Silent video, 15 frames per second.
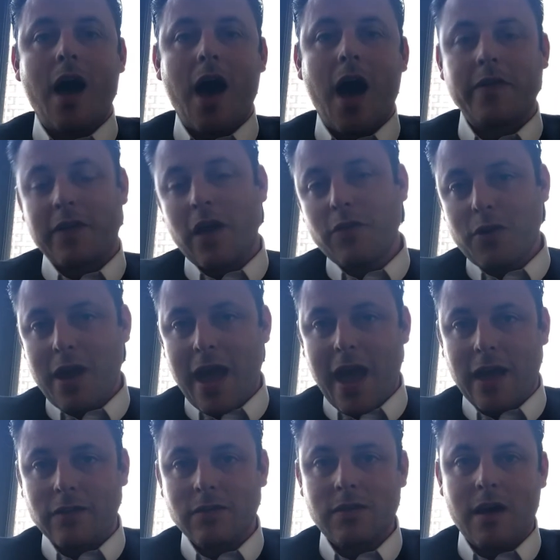On the other
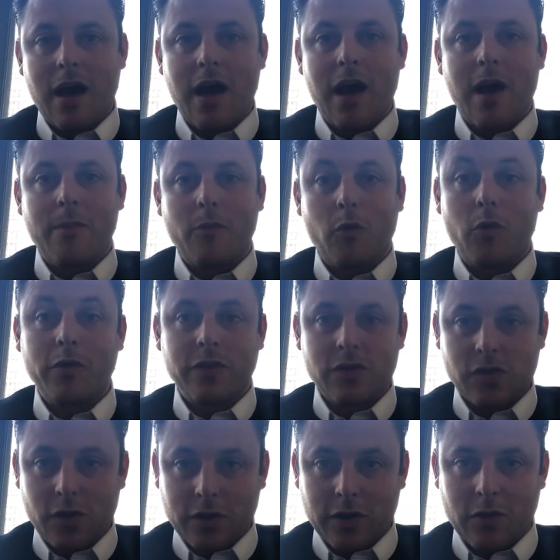hand, or the
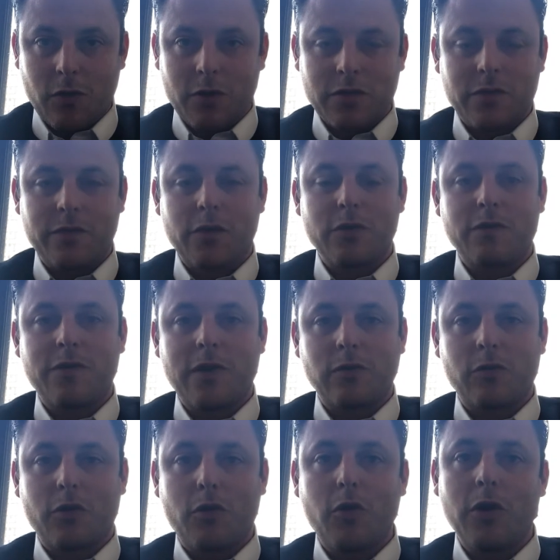circuit courts if you're in
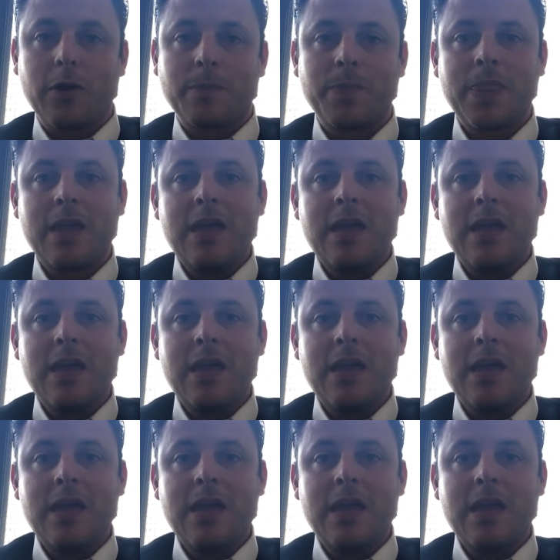federal court,